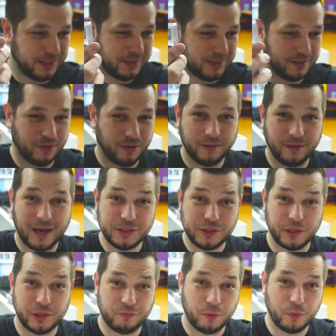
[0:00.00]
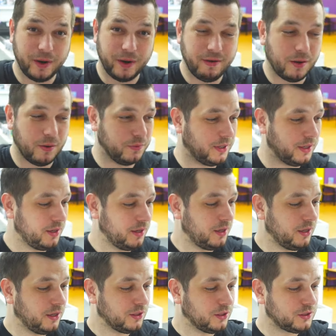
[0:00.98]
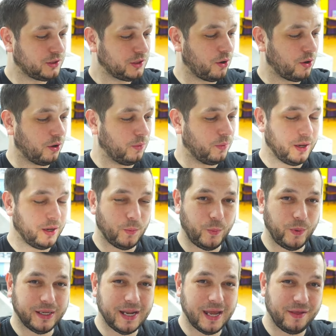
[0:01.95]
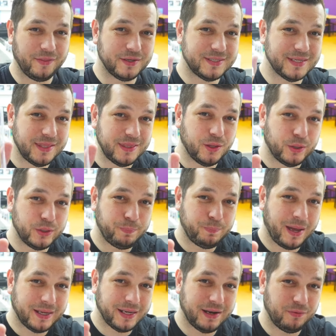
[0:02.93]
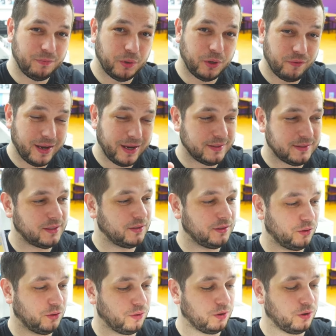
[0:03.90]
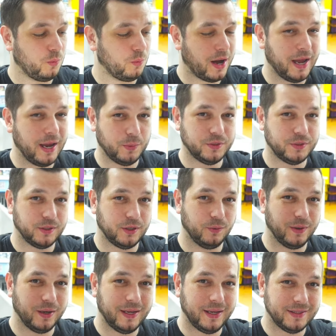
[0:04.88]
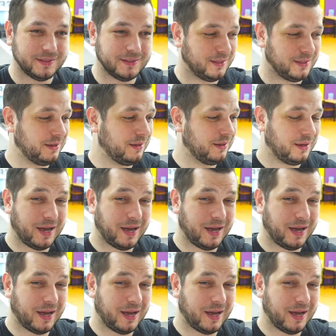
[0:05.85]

The actually the wrong way around. So we can either send those back and have them corrected, or what I would do is